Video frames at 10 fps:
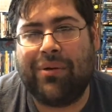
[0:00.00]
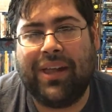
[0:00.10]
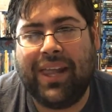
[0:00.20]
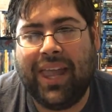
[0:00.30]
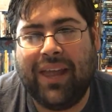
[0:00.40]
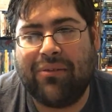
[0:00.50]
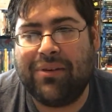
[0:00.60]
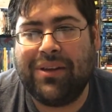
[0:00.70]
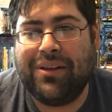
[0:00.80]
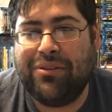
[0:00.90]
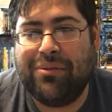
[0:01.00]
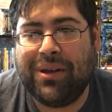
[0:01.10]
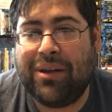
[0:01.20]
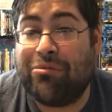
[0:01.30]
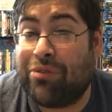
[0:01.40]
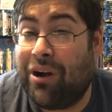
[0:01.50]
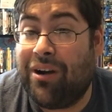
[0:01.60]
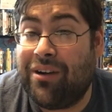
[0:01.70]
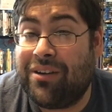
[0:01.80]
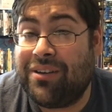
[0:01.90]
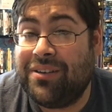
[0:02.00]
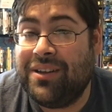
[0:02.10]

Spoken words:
He can't really do any wrong.